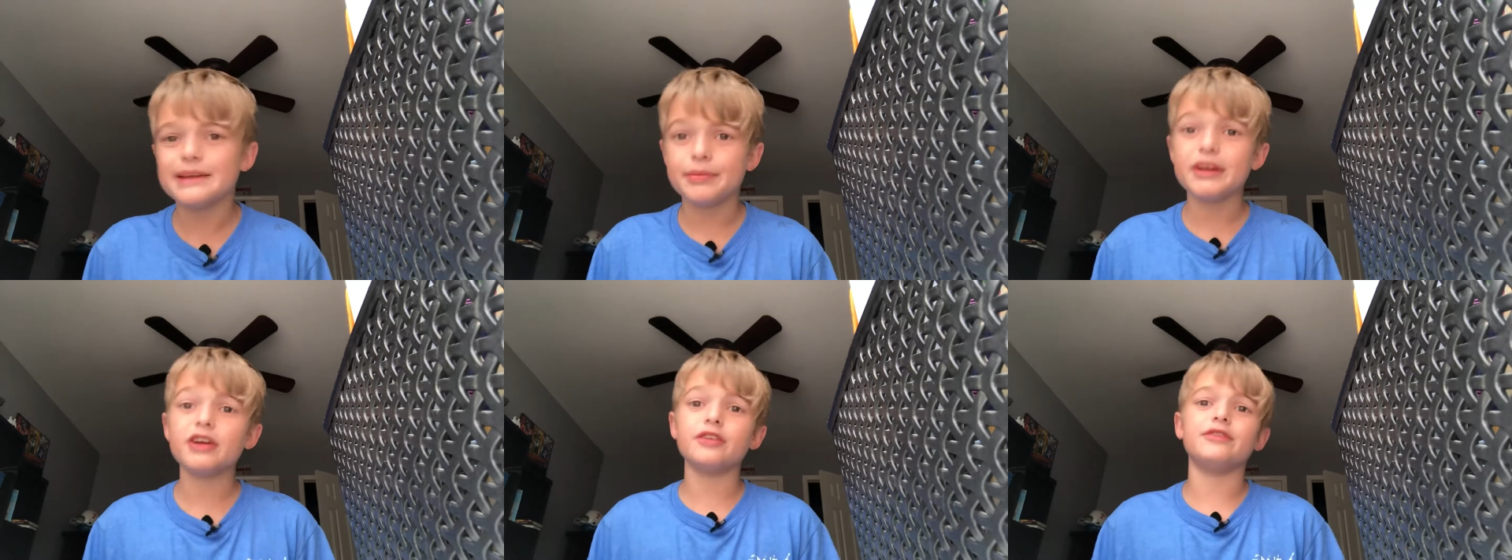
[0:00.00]

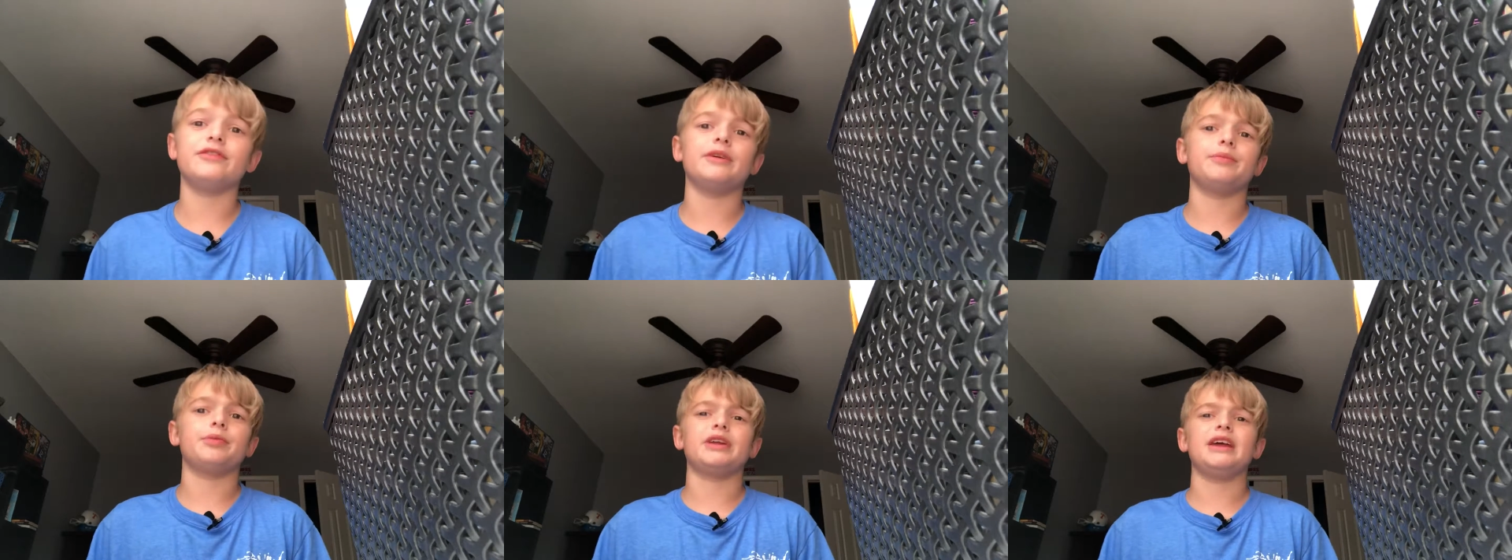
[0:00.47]
but he could
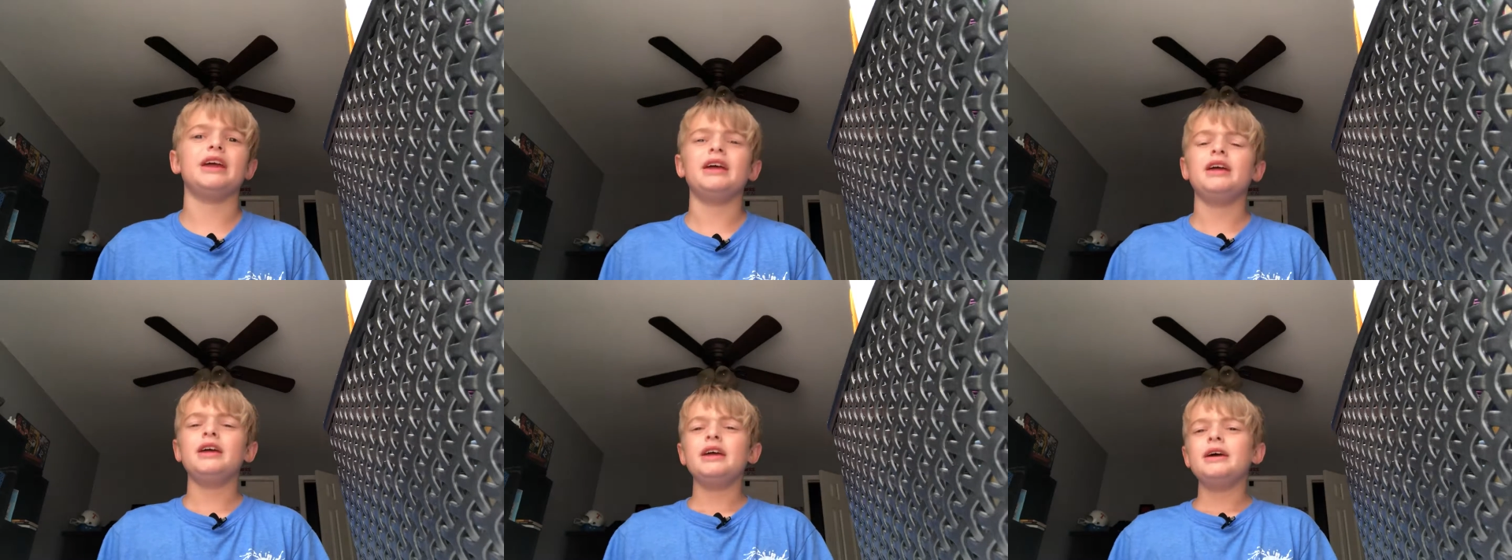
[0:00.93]
defend pretty
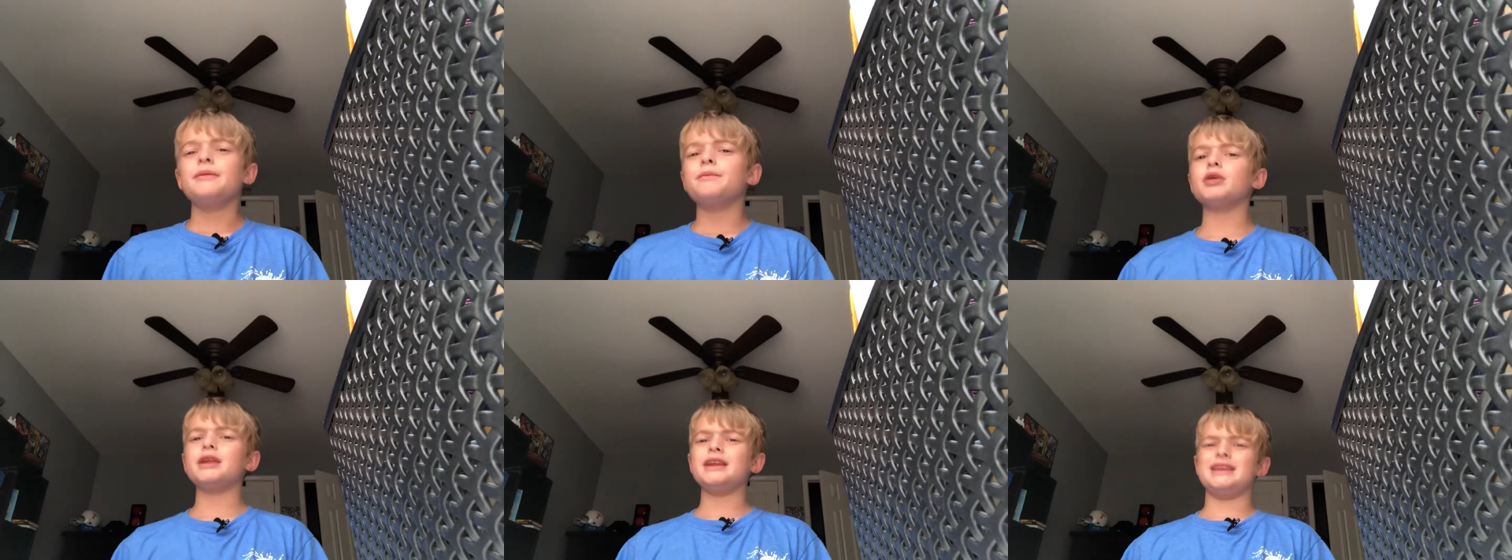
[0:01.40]

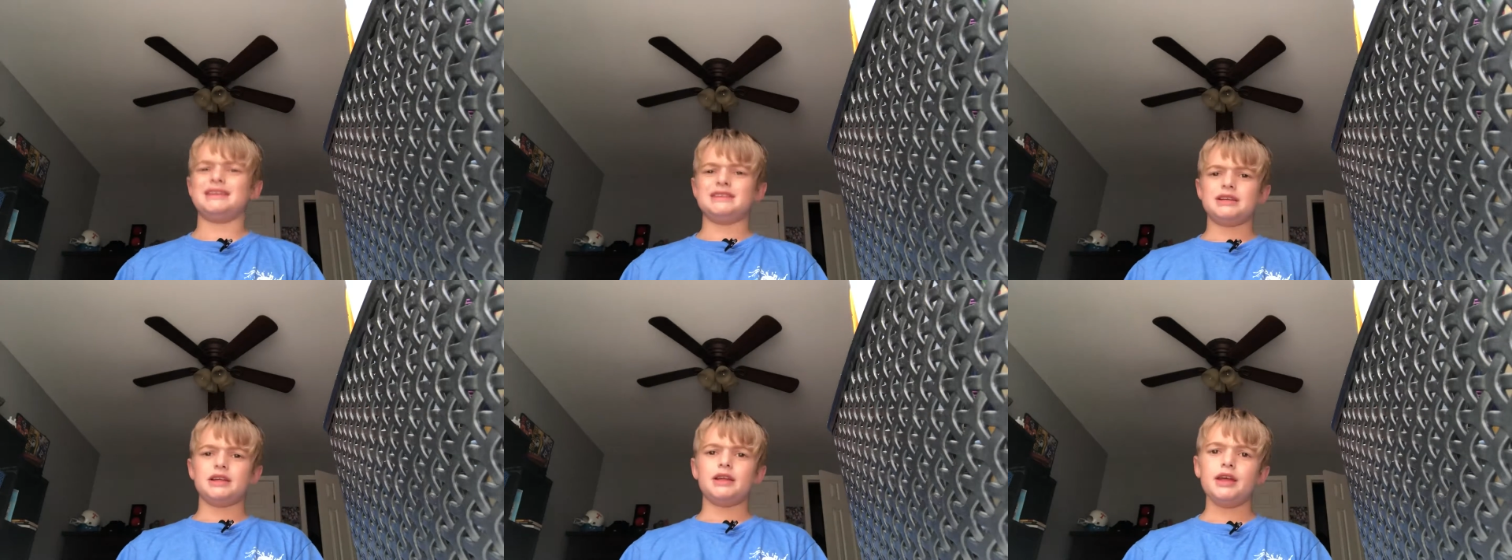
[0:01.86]

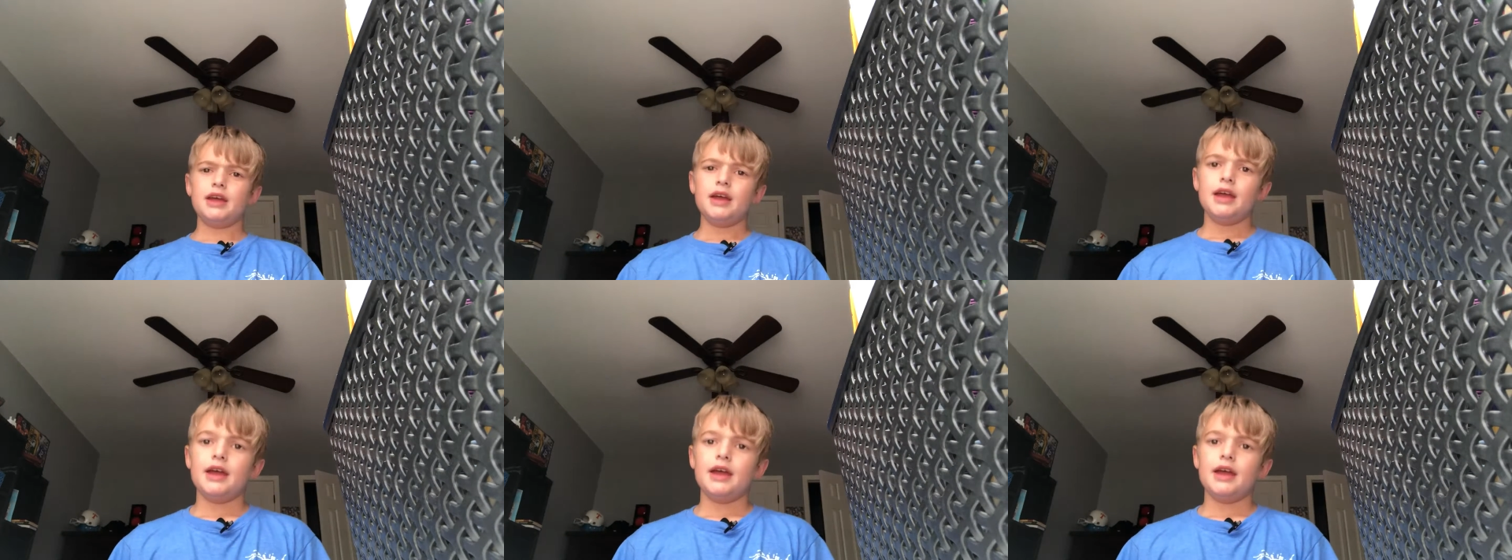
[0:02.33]
decently.